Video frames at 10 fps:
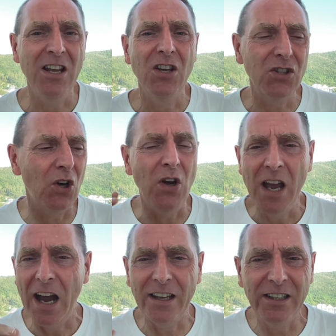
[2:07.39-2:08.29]
So
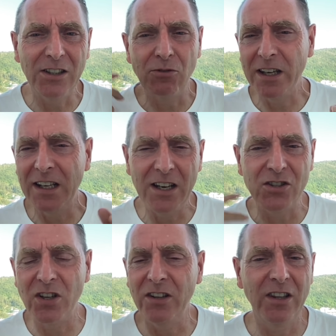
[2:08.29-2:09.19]
I think the
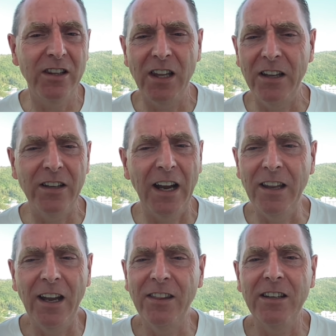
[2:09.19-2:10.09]
regulators,
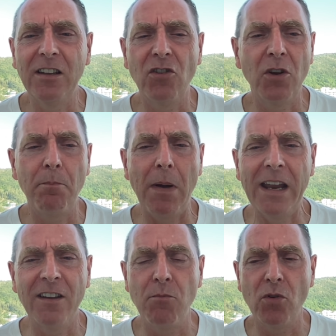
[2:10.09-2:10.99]
I think they're going to bite
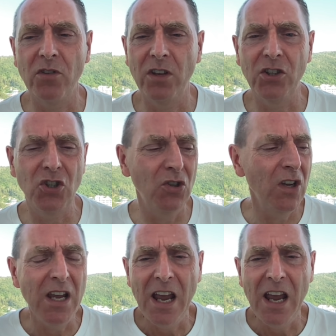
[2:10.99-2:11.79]
off more than they chew.